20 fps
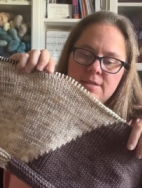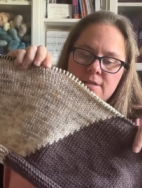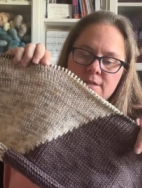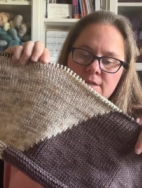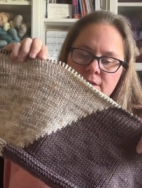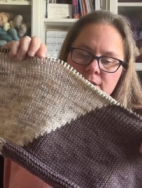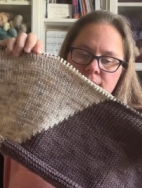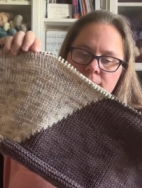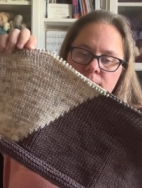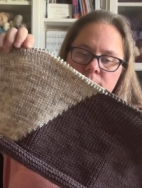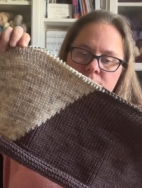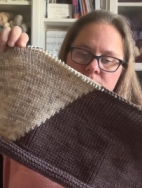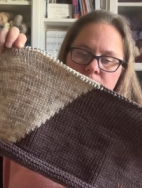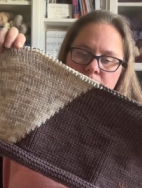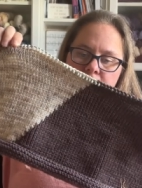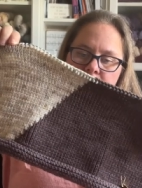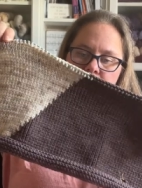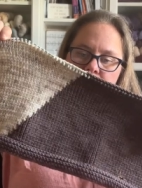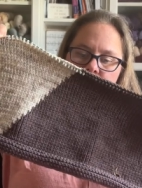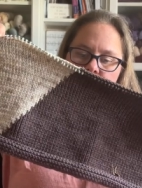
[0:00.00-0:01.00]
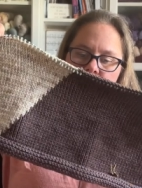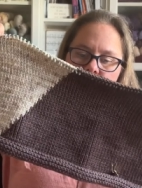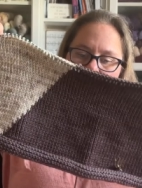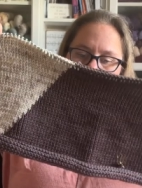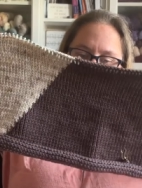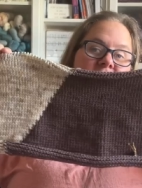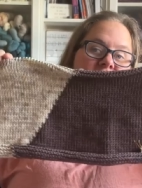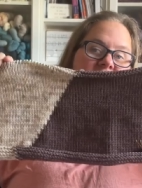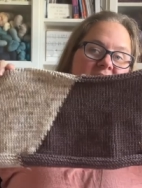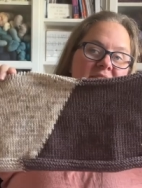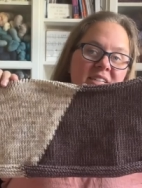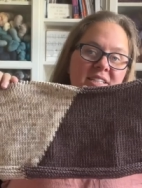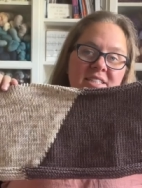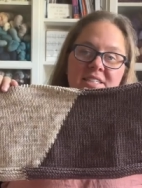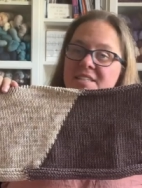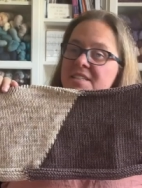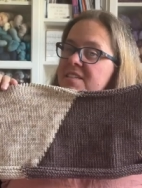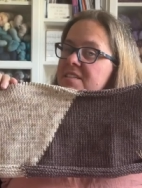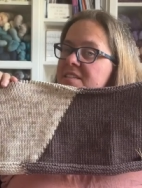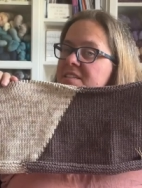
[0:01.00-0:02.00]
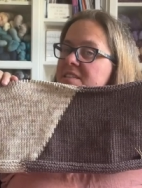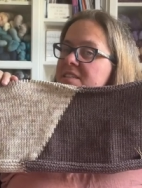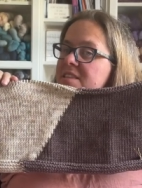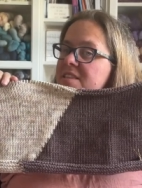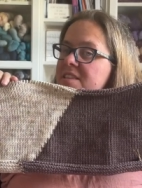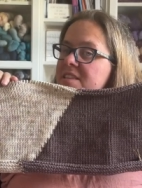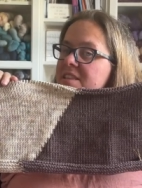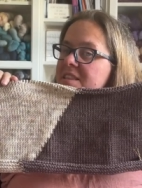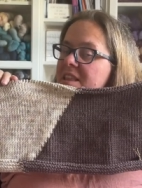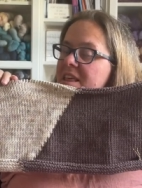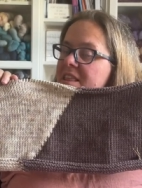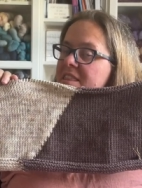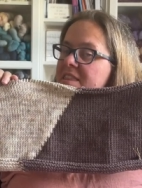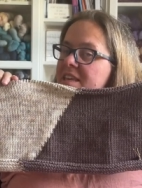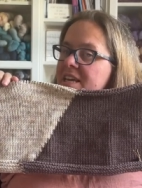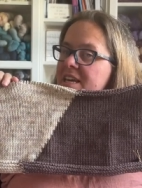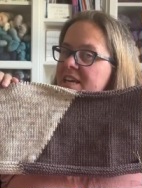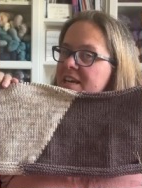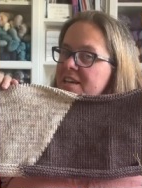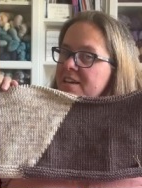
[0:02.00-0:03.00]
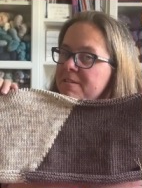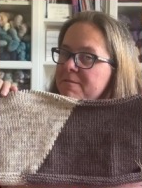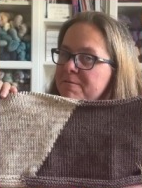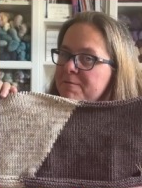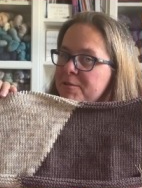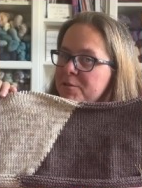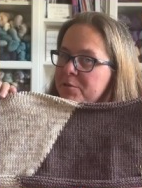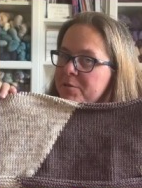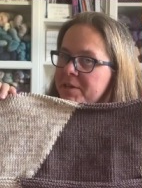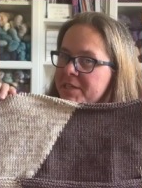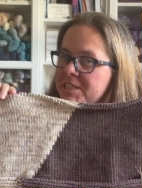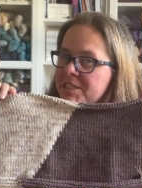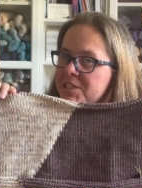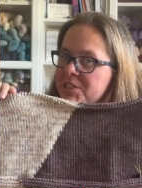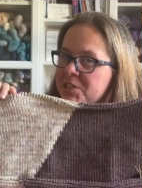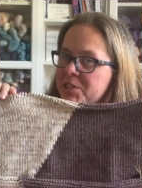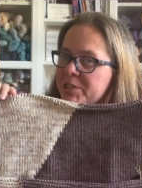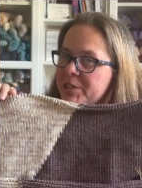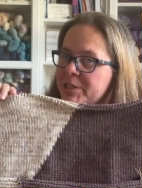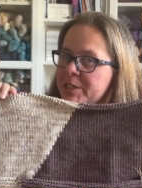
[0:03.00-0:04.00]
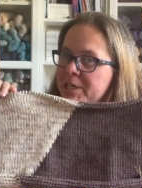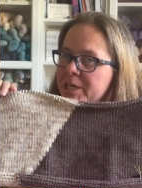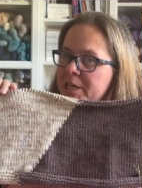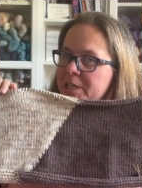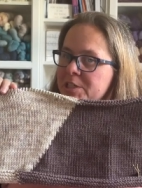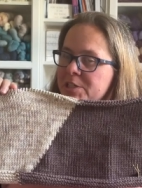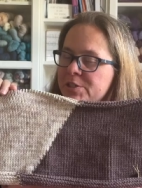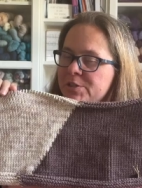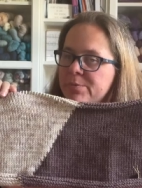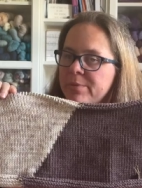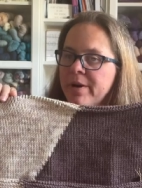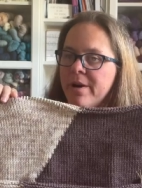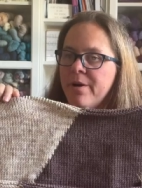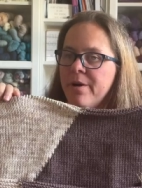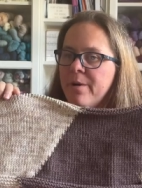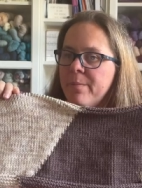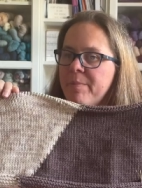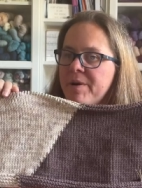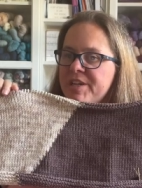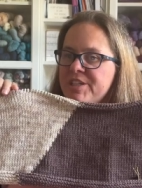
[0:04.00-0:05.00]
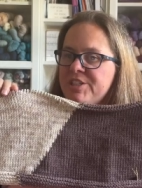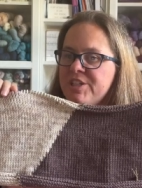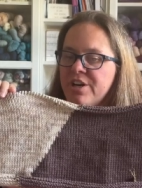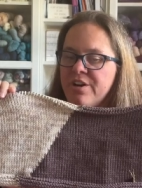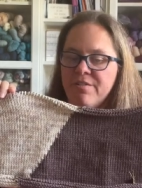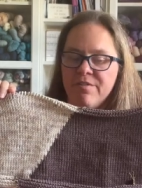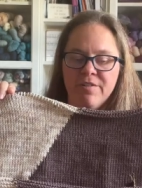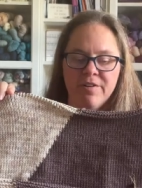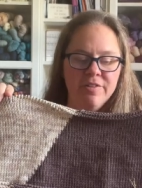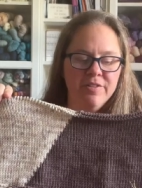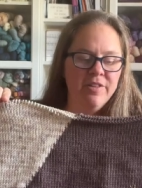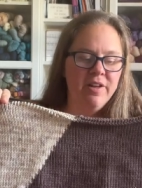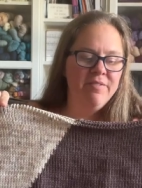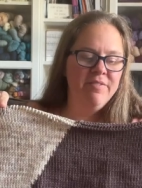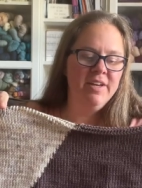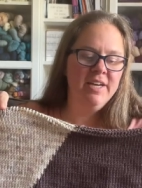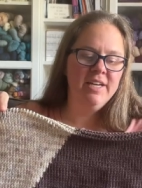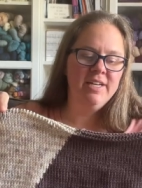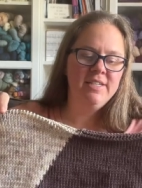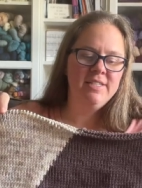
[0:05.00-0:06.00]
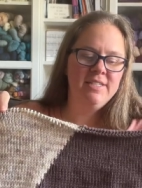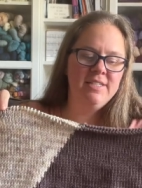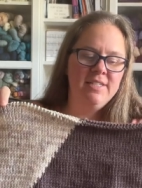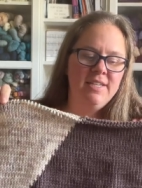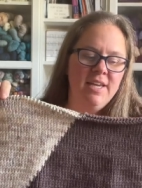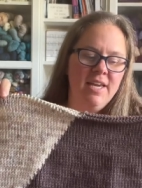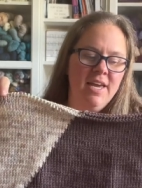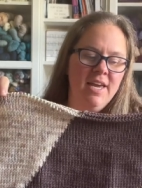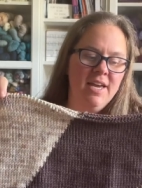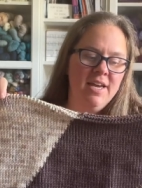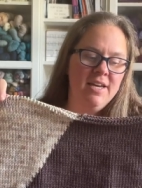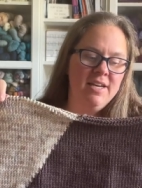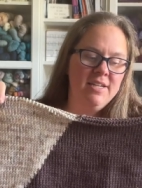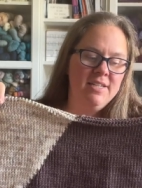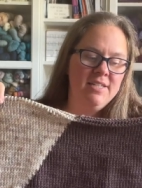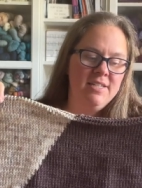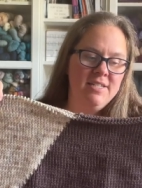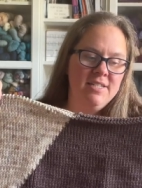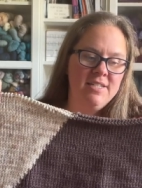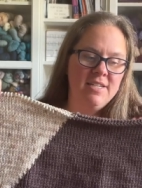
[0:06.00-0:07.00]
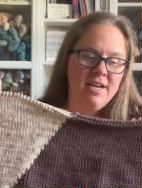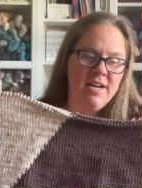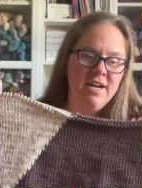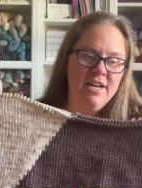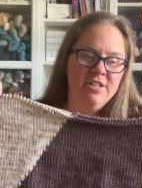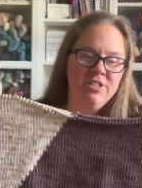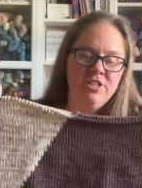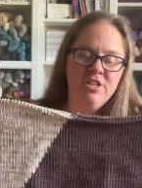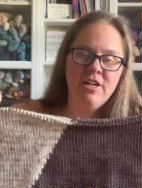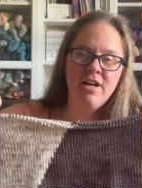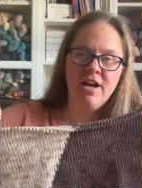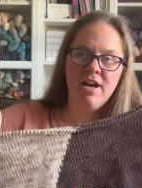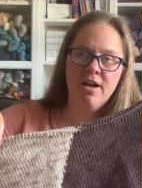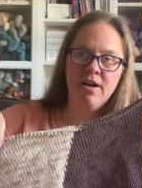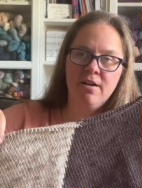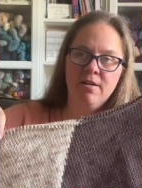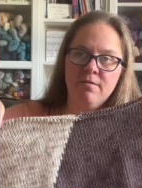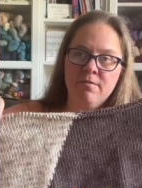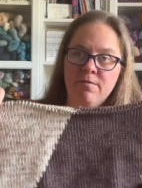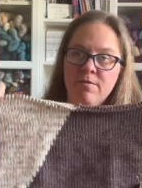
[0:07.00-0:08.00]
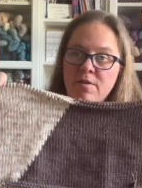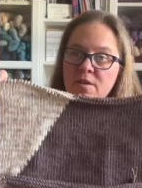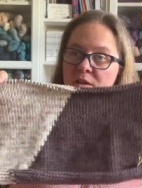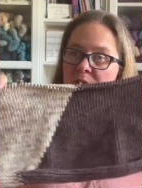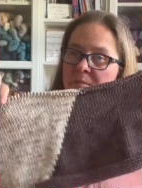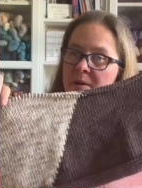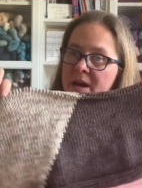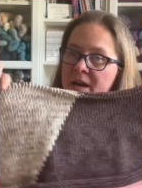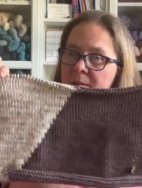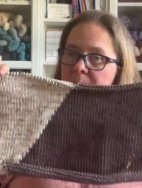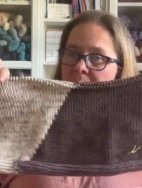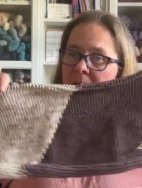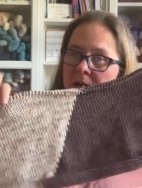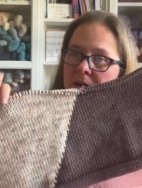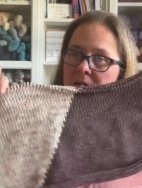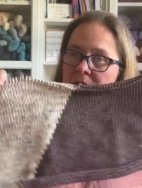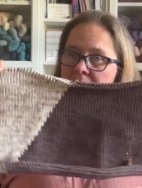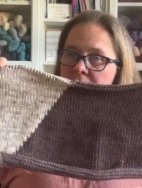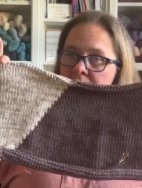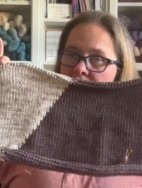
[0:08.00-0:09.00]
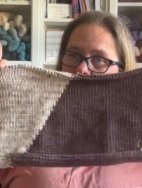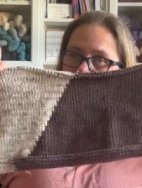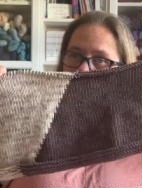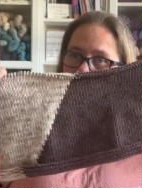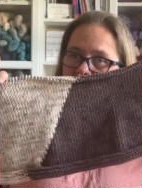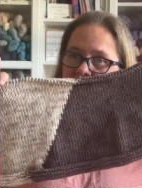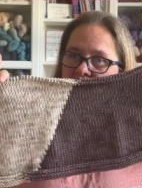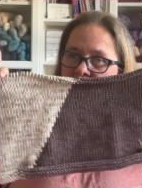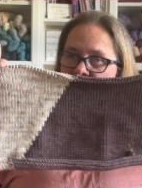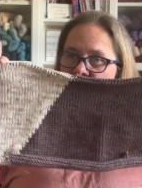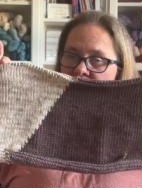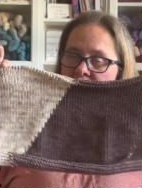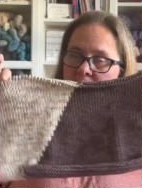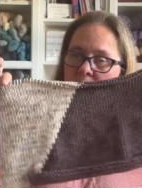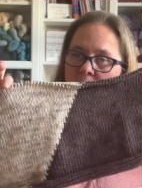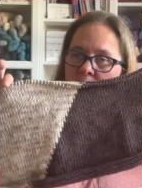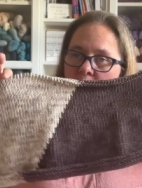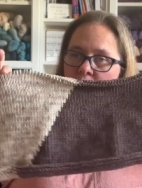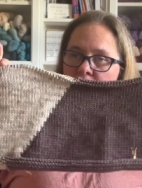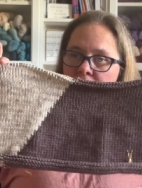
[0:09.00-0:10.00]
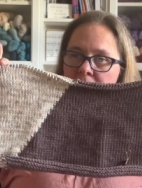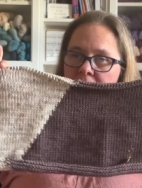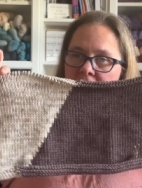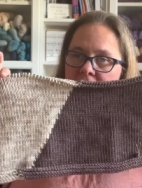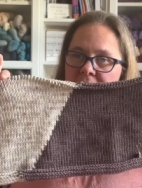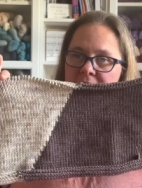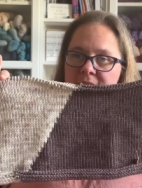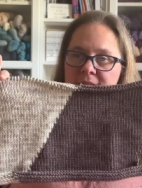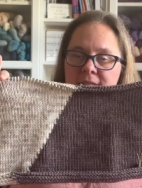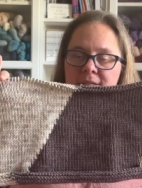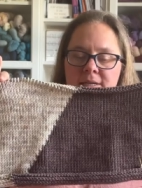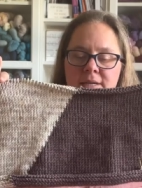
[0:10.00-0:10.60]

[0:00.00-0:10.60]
um, this pattern. So this is the Influencer Sweater by Jennifer Lovett, and I should have the back panel by the time we meet